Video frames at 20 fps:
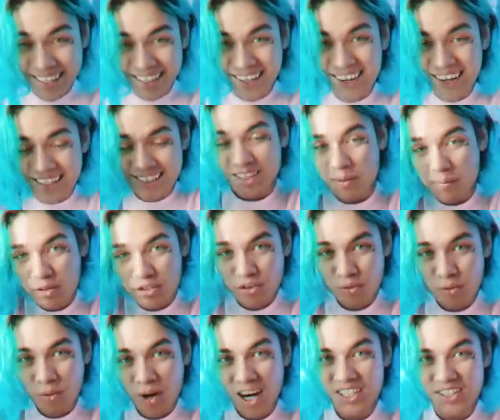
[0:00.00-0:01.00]
thank you guys so much
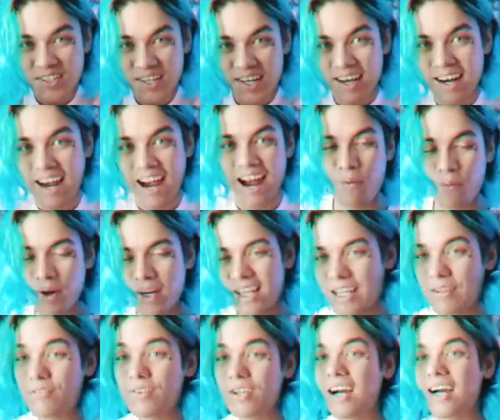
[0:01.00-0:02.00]
for watching. I want to
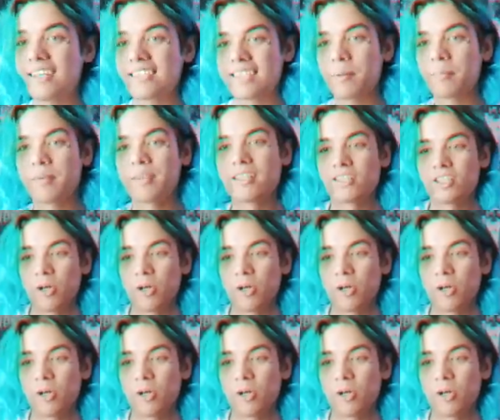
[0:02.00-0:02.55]
give you guys something.